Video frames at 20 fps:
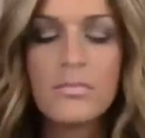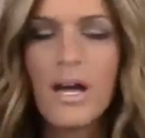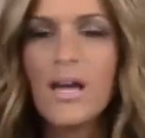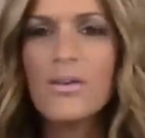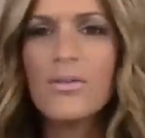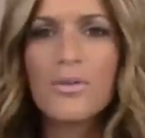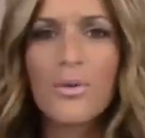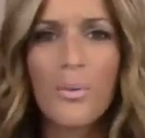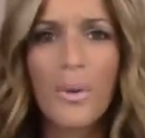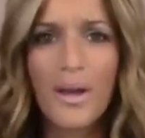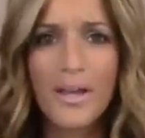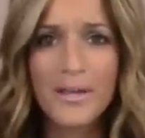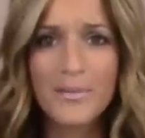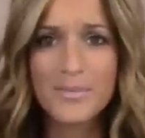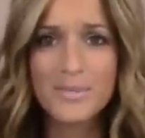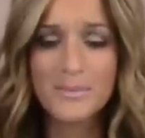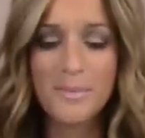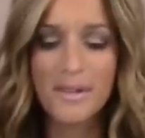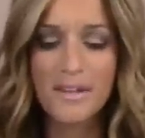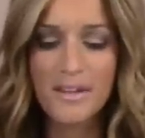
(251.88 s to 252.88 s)
I don't know why I
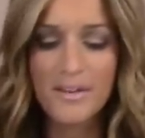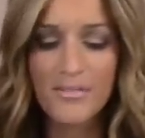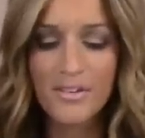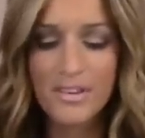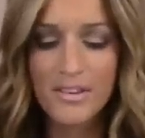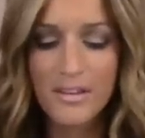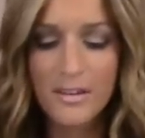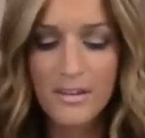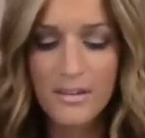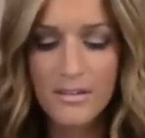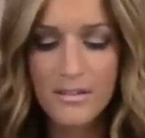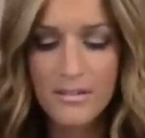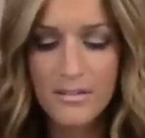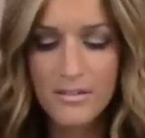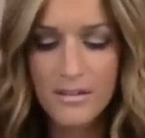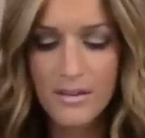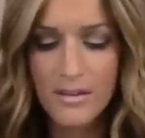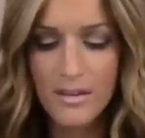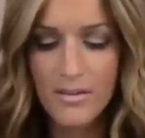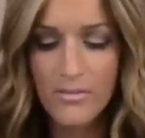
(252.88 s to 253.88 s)
keep smelling everything.
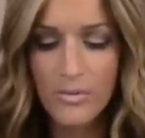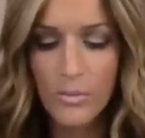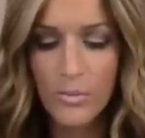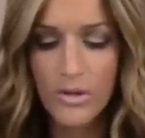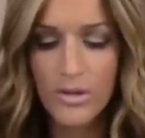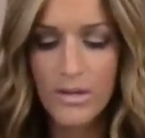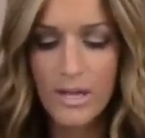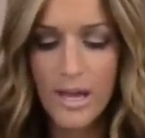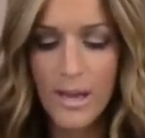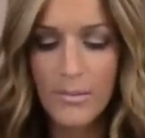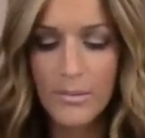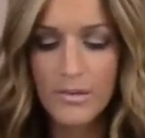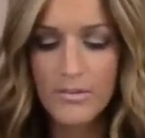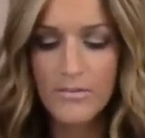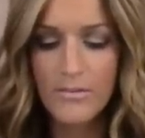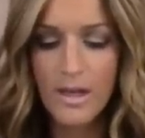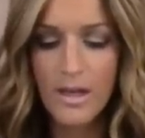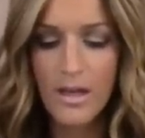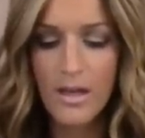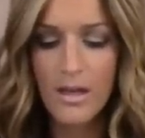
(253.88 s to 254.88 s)
I have a weird habit
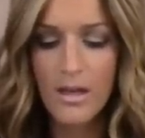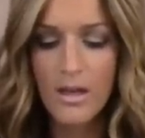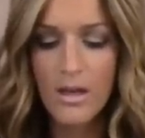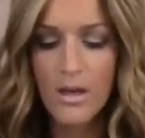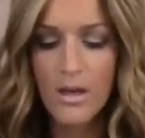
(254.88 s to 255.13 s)
of that.